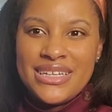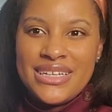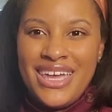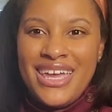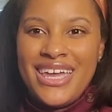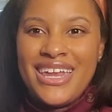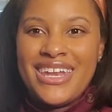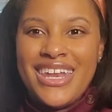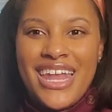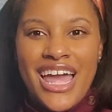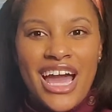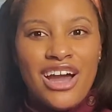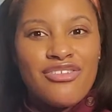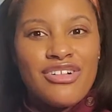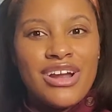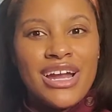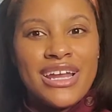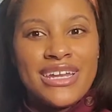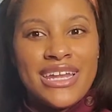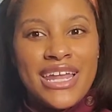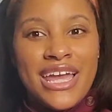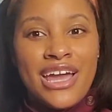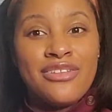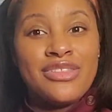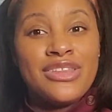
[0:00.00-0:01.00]
Now write
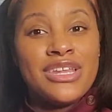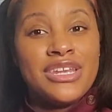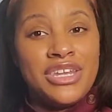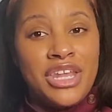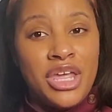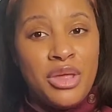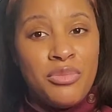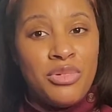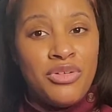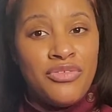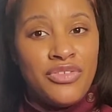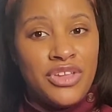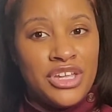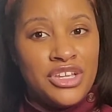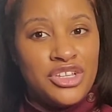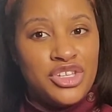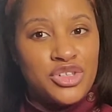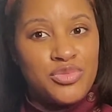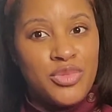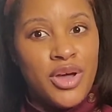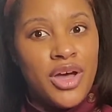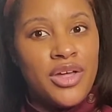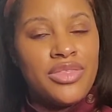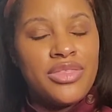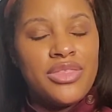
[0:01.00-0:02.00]
down the name of each
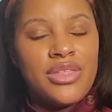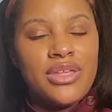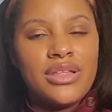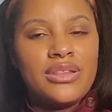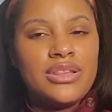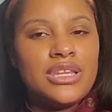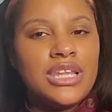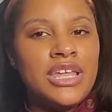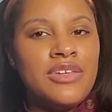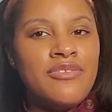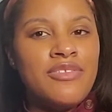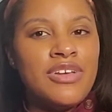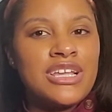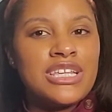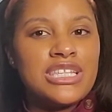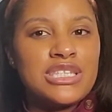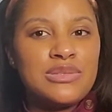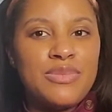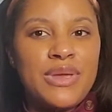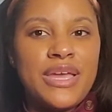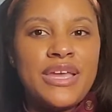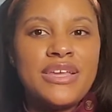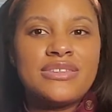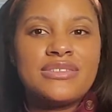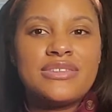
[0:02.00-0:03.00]
month, leaving
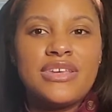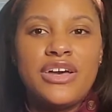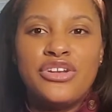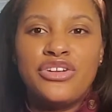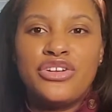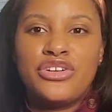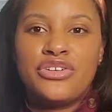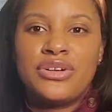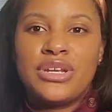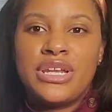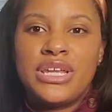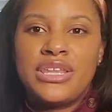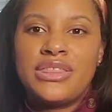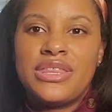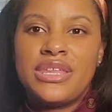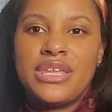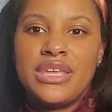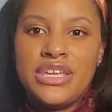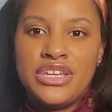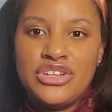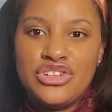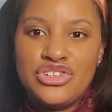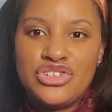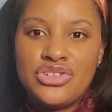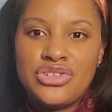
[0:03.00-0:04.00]
space underneath
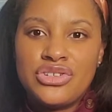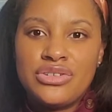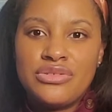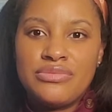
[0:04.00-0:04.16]
each.